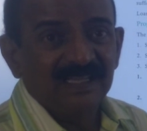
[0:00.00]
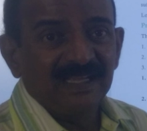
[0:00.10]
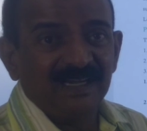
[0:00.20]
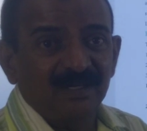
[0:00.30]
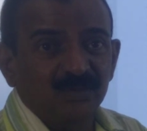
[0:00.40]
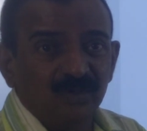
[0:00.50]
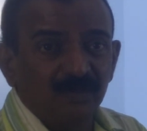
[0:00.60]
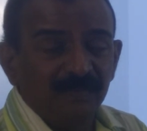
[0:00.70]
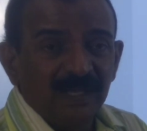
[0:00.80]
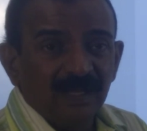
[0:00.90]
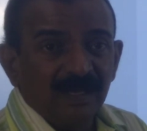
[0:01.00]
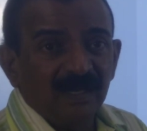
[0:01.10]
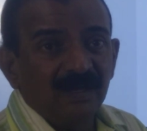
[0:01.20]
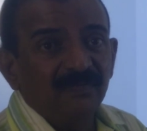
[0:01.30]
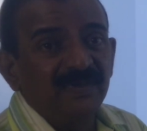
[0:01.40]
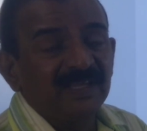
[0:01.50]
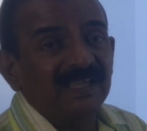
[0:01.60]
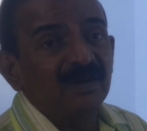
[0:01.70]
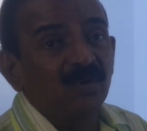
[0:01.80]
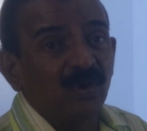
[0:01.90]
and also we
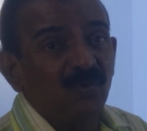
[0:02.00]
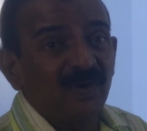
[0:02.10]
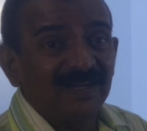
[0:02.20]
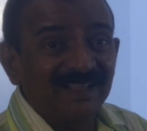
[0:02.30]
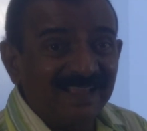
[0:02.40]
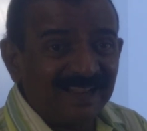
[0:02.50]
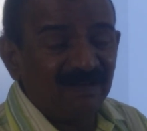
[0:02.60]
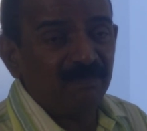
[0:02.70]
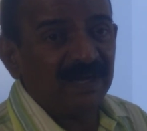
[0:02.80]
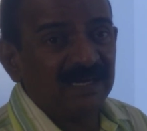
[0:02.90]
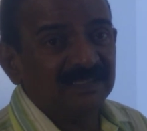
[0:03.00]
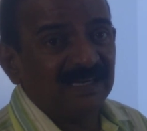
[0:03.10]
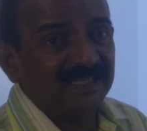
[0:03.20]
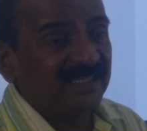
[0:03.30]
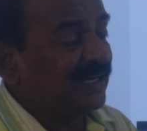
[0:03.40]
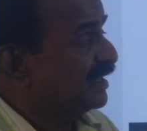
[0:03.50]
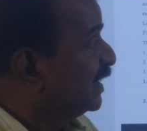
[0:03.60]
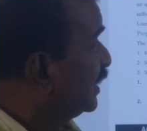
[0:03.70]
can grow what? Gram plants. Like that